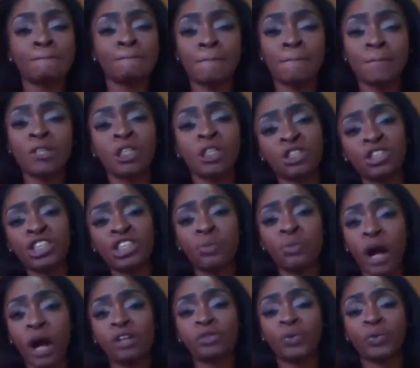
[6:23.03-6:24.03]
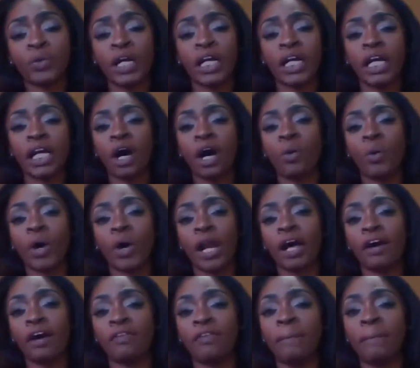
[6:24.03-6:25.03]
So she worked with it or
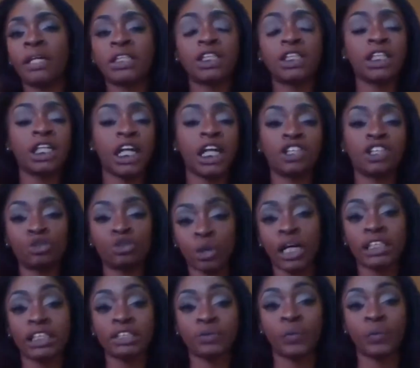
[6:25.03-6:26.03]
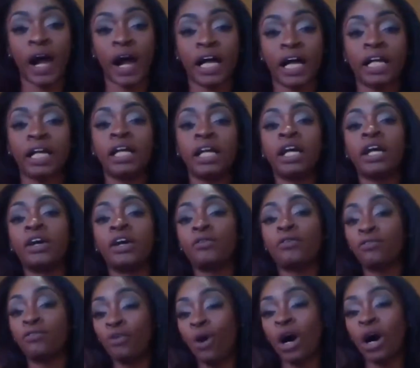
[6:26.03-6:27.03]
whatever, but she didn't dress right
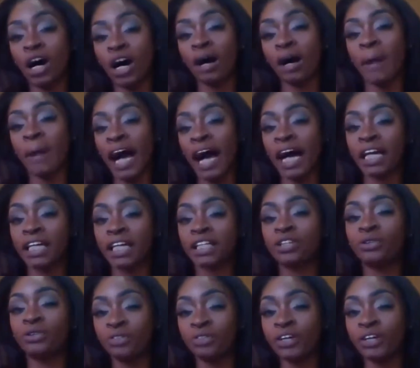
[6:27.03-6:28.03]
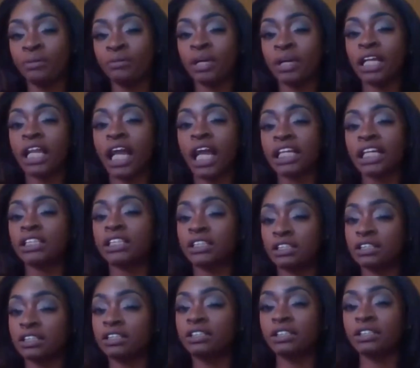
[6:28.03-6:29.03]
for her body. You feel me? Like,
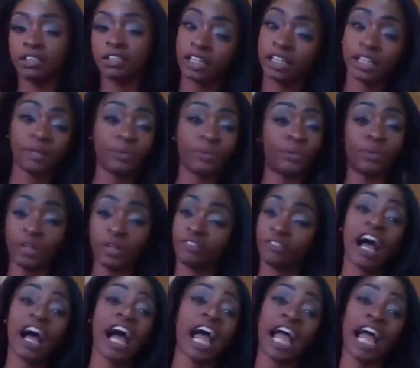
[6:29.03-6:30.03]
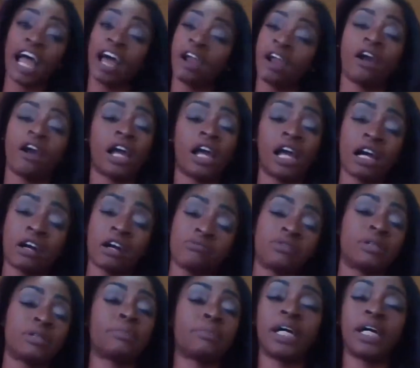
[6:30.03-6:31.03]
if I had all that, I would
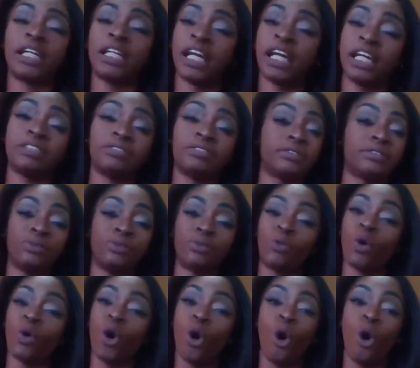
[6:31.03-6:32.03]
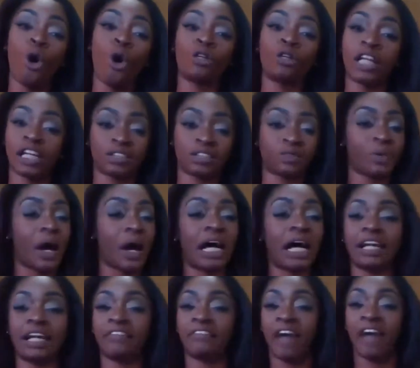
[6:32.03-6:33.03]
have played that. Woo! That's why I
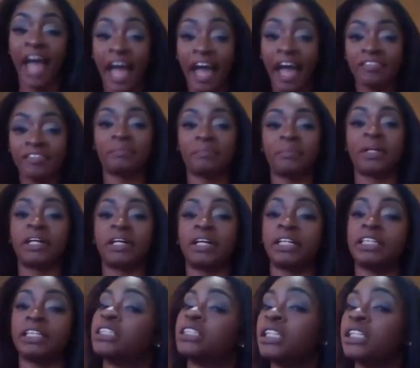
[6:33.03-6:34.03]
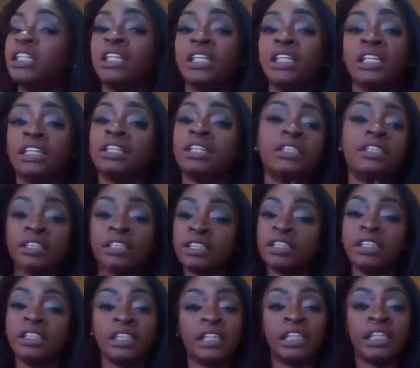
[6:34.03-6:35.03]
never have it, because
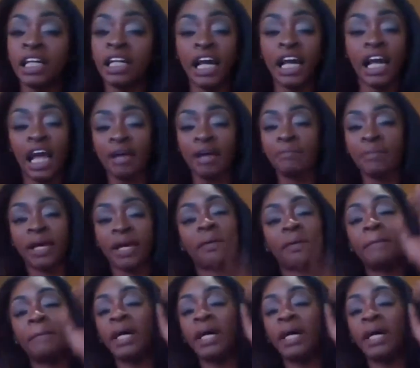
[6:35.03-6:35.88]
it ain't meant.